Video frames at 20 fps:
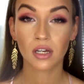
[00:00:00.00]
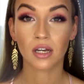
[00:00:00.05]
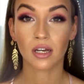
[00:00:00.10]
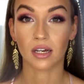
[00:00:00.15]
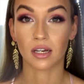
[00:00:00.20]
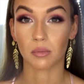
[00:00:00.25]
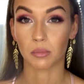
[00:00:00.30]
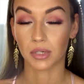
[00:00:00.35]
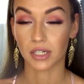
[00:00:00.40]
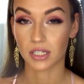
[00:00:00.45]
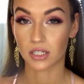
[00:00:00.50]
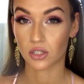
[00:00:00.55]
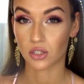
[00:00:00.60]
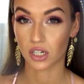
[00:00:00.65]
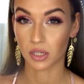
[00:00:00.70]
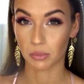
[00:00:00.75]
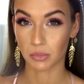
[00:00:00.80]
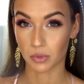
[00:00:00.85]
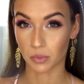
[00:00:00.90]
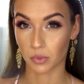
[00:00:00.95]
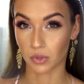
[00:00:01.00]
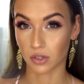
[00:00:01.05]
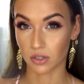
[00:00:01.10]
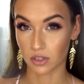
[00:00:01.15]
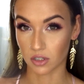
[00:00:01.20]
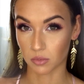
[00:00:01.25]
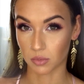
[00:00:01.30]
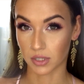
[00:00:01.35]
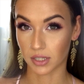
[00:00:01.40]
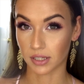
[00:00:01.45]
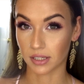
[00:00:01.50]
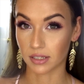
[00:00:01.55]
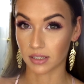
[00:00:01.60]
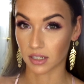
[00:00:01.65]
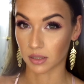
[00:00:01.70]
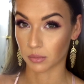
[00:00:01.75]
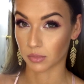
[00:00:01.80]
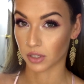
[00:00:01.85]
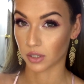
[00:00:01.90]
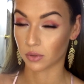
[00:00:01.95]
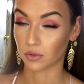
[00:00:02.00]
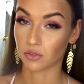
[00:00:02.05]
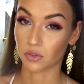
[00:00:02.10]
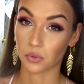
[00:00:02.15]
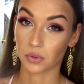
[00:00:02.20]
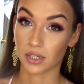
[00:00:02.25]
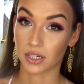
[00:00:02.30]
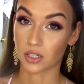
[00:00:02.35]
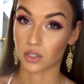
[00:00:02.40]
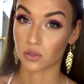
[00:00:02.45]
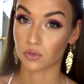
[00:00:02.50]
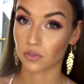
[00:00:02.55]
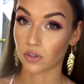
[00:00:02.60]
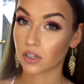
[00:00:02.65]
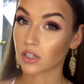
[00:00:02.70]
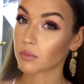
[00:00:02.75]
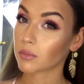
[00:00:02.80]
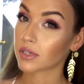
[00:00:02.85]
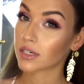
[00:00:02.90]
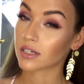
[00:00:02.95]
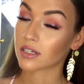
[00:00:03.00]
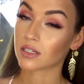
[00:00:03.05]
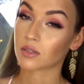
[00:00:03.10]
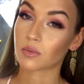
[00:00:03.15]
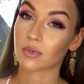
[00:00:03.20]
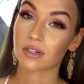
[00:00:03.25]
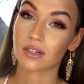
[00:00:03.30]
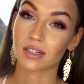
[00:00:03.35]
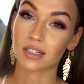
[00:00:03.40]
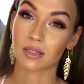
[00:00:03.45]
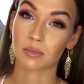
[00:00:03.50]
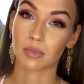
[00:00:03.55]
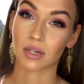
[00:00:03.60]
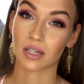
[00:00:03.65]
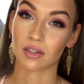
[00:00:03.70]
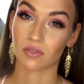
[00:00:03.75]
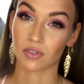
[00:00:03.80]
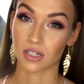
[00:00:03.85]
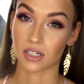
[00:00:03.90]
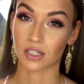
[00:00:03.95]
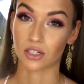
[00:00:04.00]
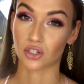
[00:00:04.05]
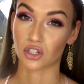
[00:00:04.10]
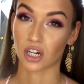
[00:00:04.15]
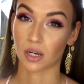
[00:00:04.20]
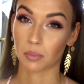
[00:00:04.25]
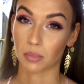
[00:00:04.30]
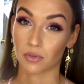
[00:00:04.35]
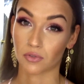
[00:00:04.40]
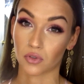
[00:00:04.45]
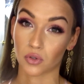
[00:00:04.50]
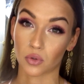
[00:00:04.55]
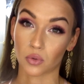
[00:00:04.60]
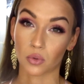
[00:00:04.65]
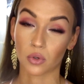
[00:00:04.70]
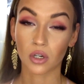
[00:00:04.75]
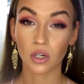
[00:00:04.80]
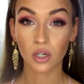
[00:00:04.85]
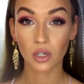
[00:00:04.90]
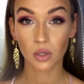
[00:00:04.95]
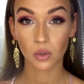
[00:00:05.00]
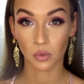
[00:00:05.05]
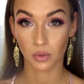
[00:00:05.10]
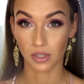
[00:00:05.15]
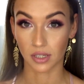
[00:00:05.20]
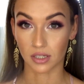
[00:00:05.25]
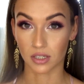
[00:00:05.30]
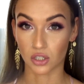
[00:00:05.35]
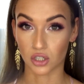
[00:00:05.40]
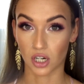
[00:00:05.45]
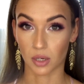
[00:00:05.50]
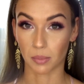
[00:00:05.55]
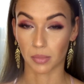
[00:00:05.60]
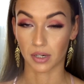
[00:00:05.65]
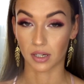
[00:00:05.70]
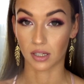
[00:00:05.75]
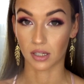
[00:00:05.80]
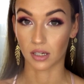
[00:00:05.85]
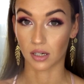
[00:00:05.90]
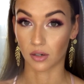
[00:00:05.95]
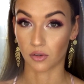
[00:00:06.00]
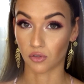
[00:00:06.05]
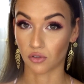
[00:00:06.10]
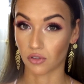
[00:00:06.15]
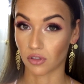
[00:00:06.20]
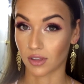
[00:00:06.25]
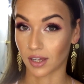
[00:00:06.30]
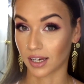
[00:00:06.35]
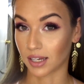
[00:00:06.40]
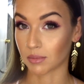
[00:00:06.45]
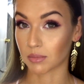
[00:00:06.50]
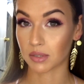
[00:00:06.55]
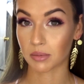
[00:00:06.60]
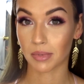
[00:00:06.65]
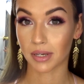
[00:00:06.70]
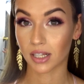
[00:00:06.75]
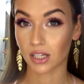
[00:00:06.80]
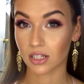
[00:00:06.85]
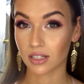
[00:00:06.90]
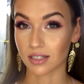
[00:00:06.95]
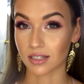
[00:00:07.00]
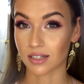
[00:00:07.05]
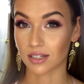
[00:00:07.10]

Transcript: Uh, my Instagram will also be linked down below if you'd like to follow me, as well as my vintage shop if you like shop any of the items in my closet.